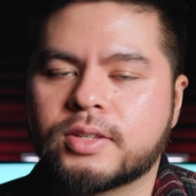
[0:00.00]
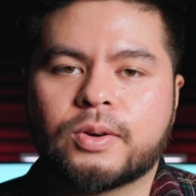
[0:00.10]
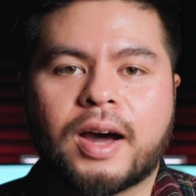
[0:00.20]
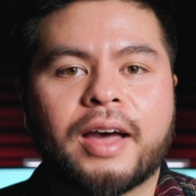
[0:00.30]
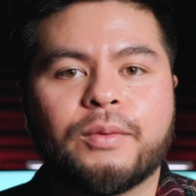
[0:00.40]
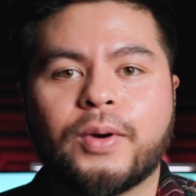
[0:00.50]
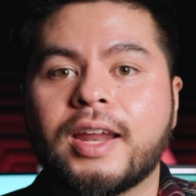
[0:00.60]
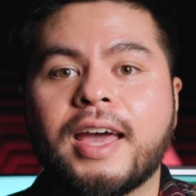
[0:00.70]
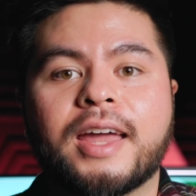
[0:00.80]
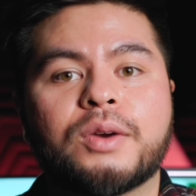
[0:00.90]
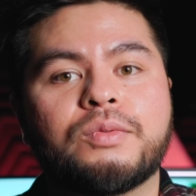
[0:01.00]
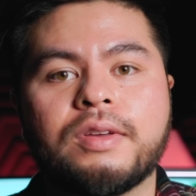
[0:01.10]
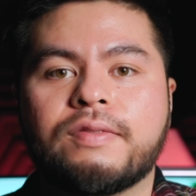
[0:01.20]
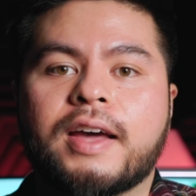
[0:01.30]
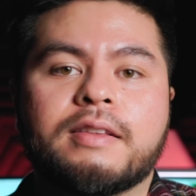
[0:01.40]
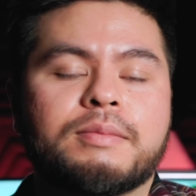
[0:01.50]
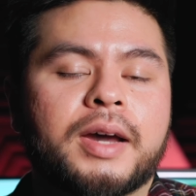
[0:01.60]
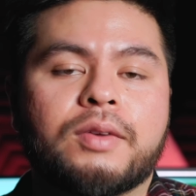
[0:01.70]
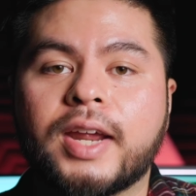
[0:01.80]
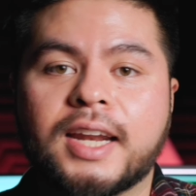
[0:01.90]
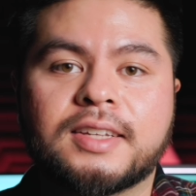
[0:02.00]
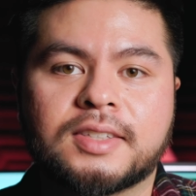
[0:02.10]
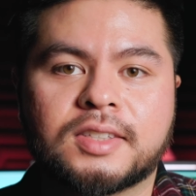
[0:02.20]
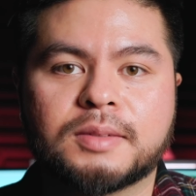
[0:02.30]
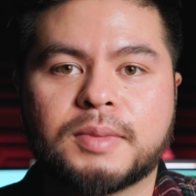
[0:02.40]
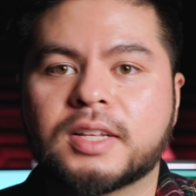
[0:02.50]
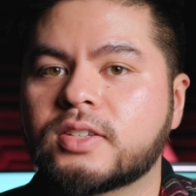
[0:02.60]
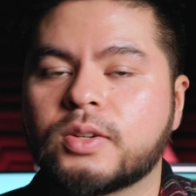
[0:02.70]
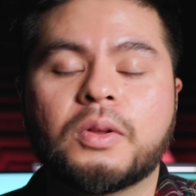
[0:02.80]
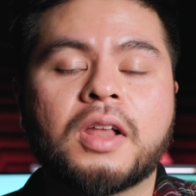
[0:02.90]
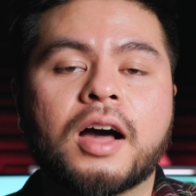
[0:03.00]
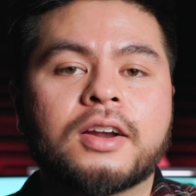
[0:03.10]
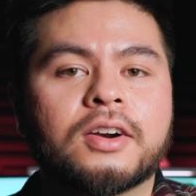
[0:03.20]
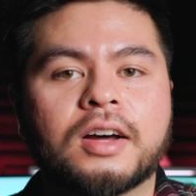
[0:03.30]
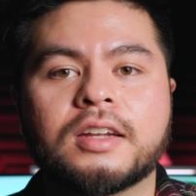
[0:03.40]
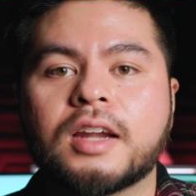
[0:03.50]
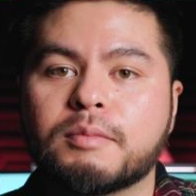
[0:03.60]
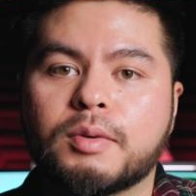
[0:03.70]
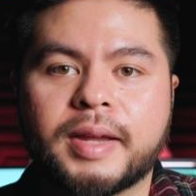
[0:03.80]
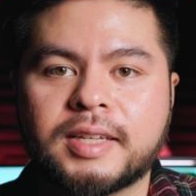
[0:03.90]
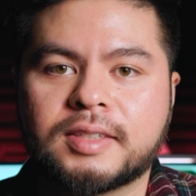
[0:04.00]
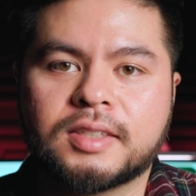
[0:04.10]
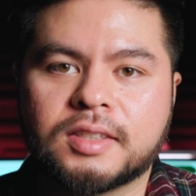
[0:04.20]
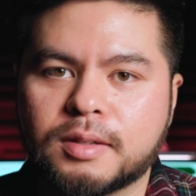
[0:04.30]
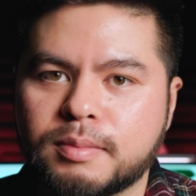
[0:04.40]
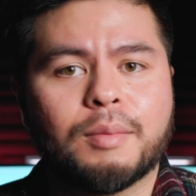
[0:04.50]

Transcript: So I went ahead and revamped my rating system. It's no longer a number-based system.